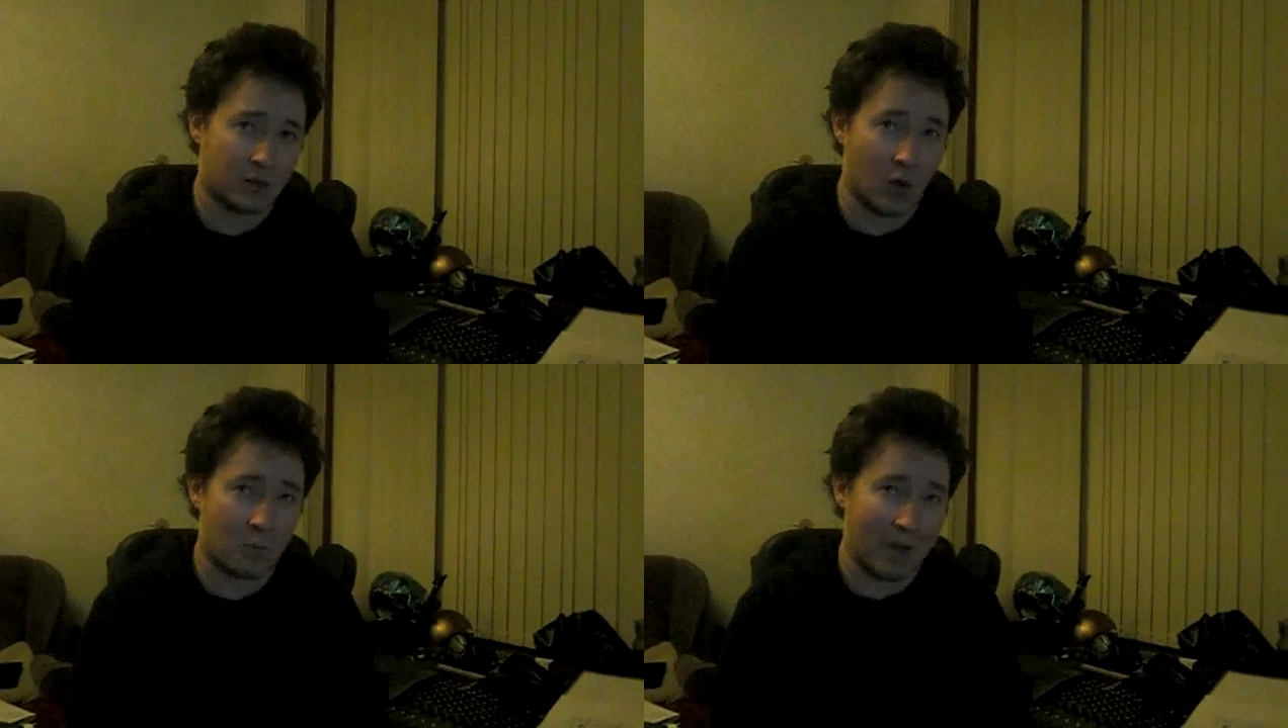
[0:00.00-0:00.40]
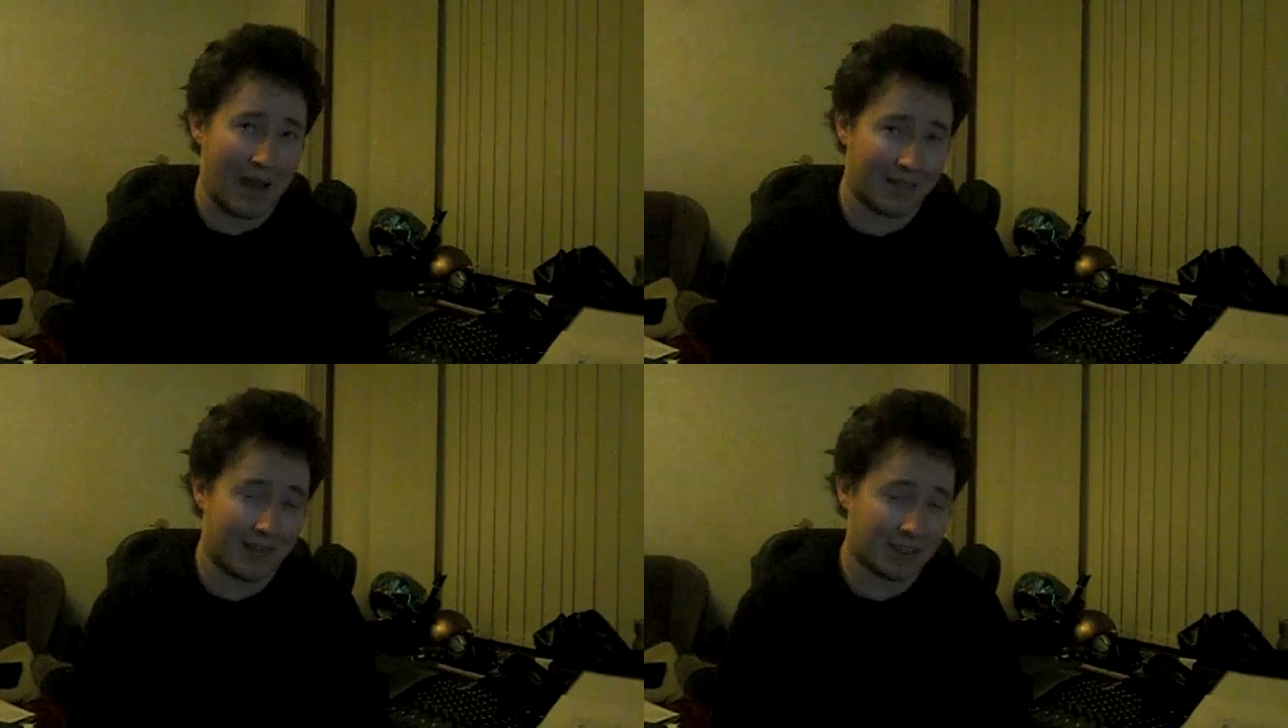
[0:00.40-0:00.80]
lot of
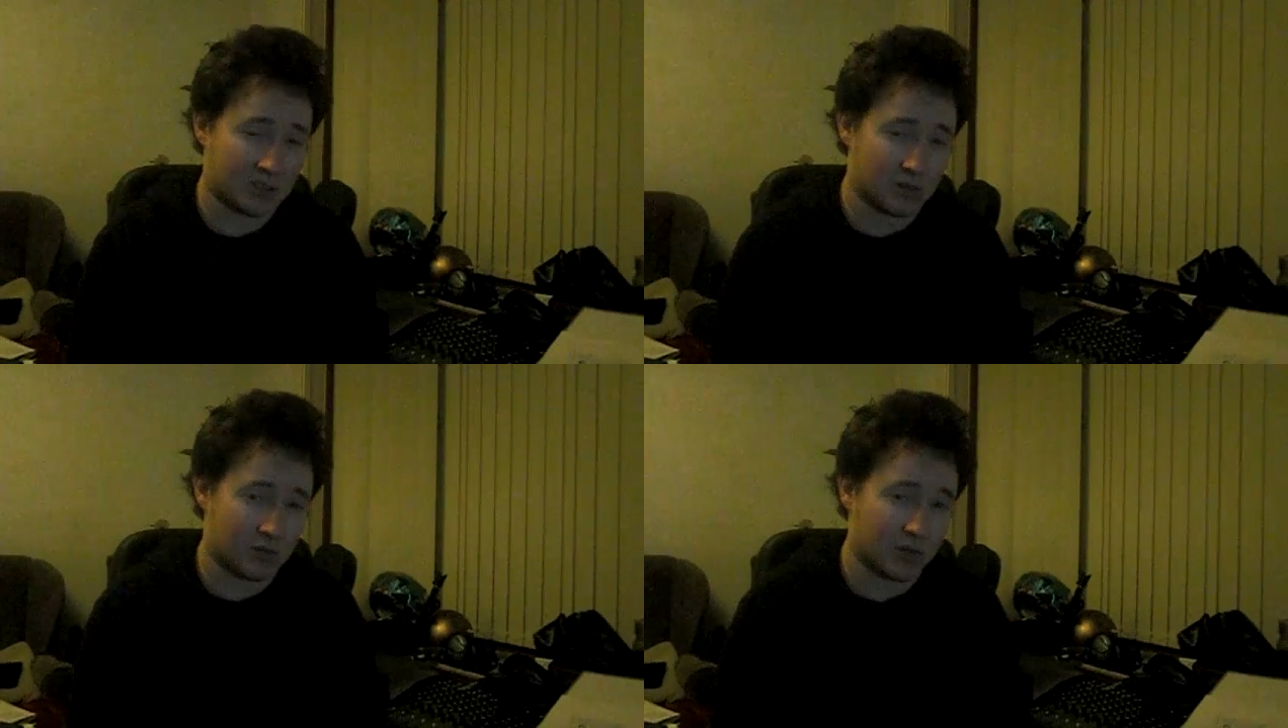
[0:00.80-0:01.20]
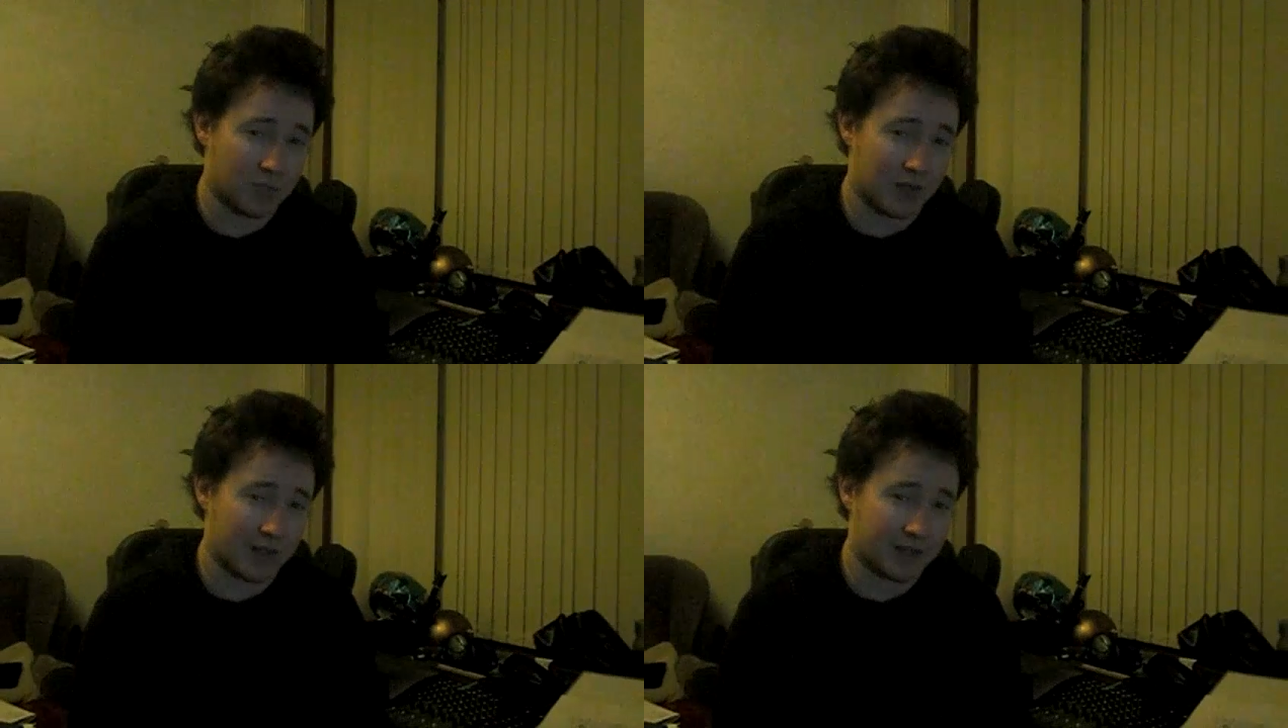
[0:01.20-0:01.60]
bad things going on in
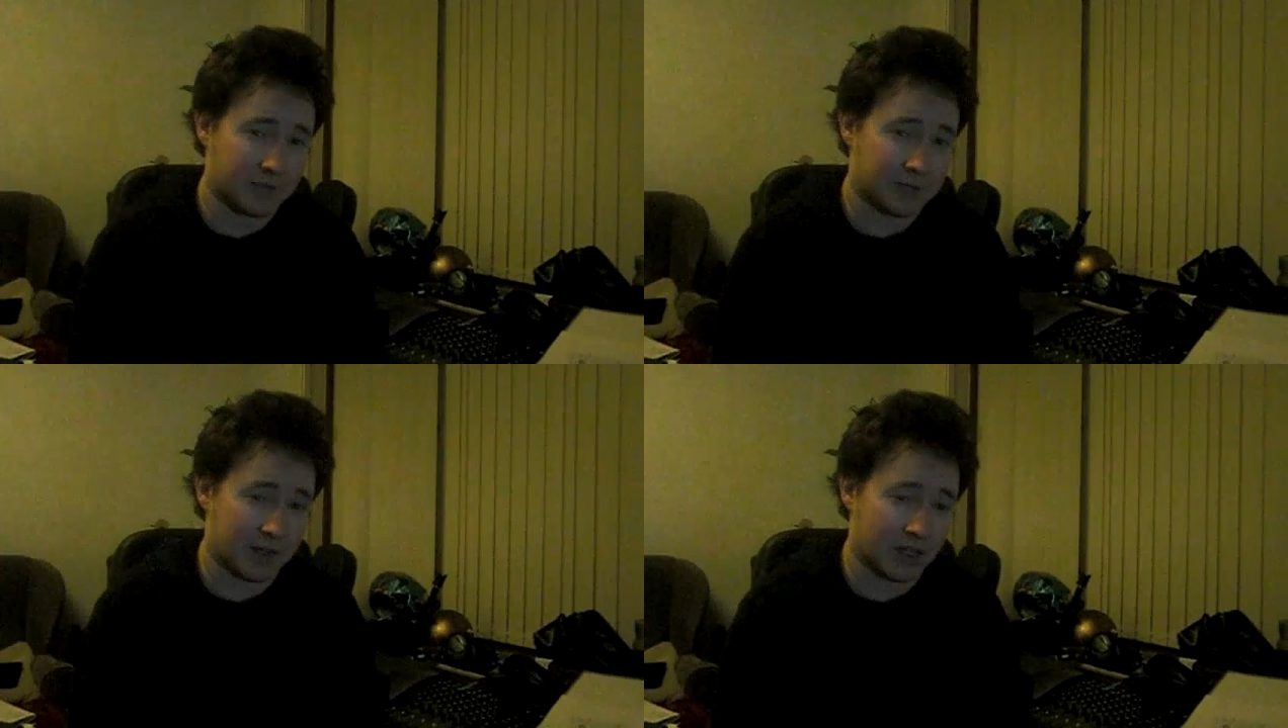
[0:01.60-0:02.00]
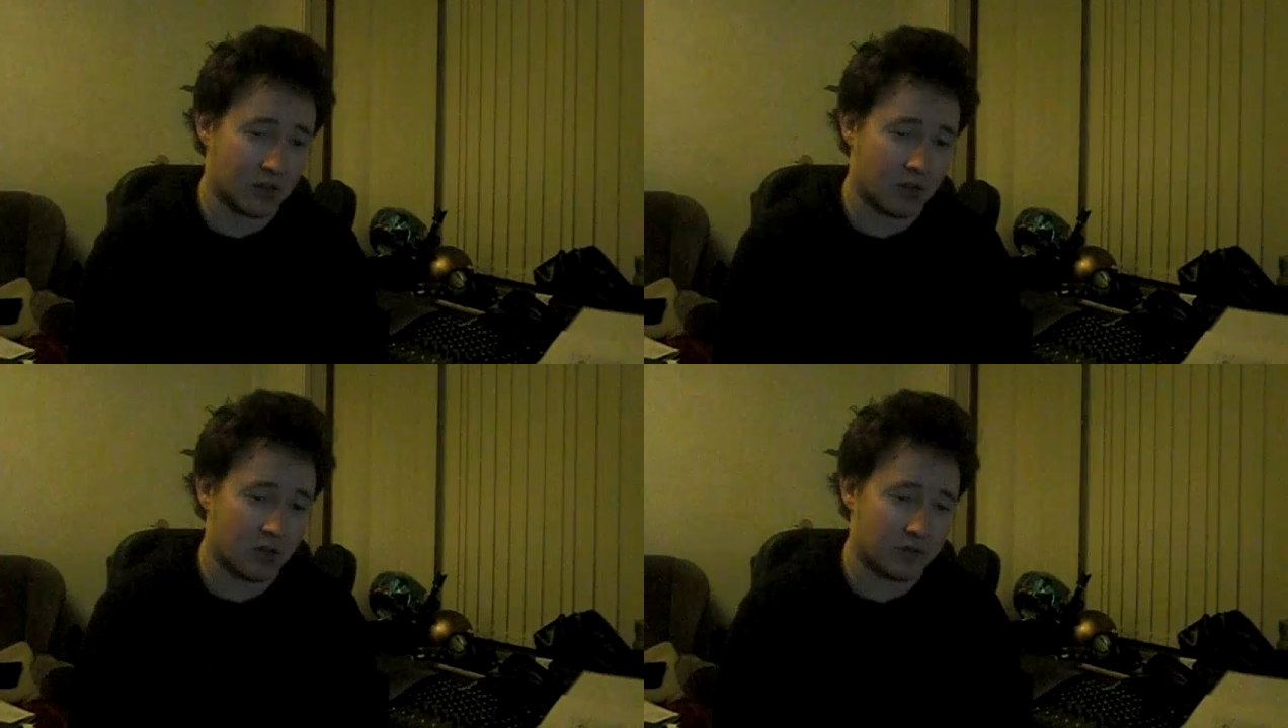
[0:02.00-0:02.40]
my life, and a
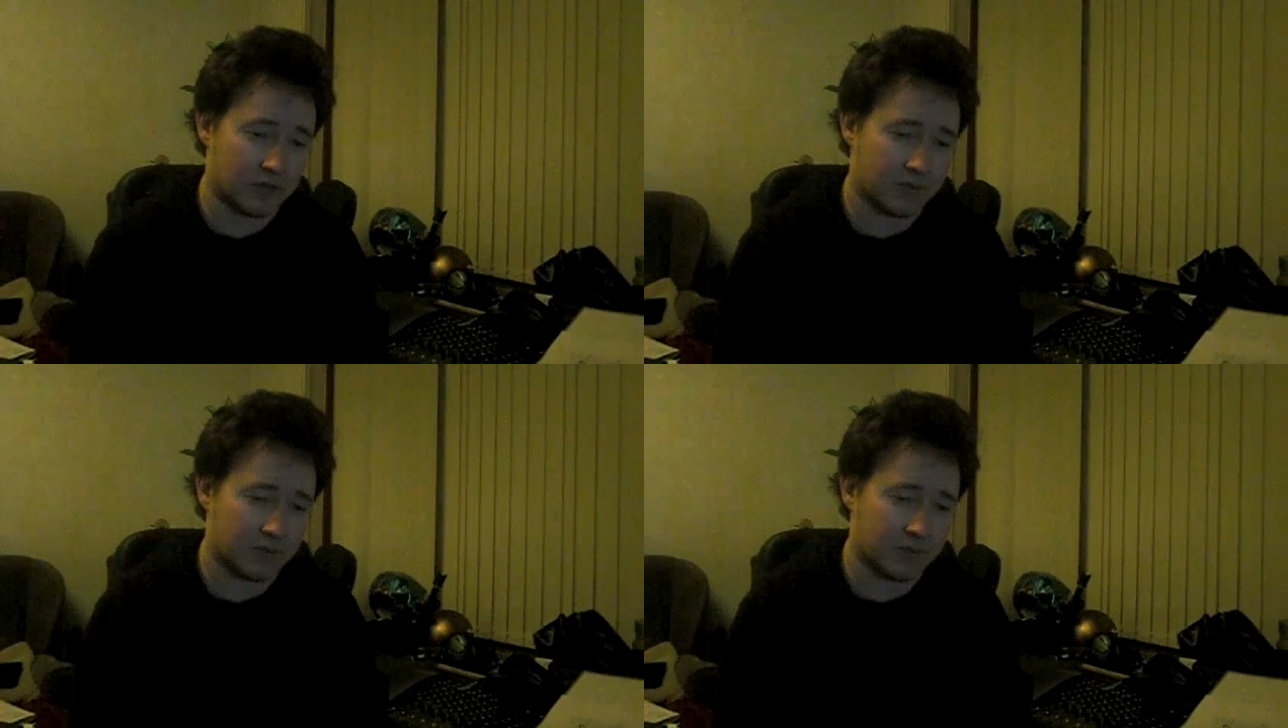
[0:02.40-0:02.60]
lot of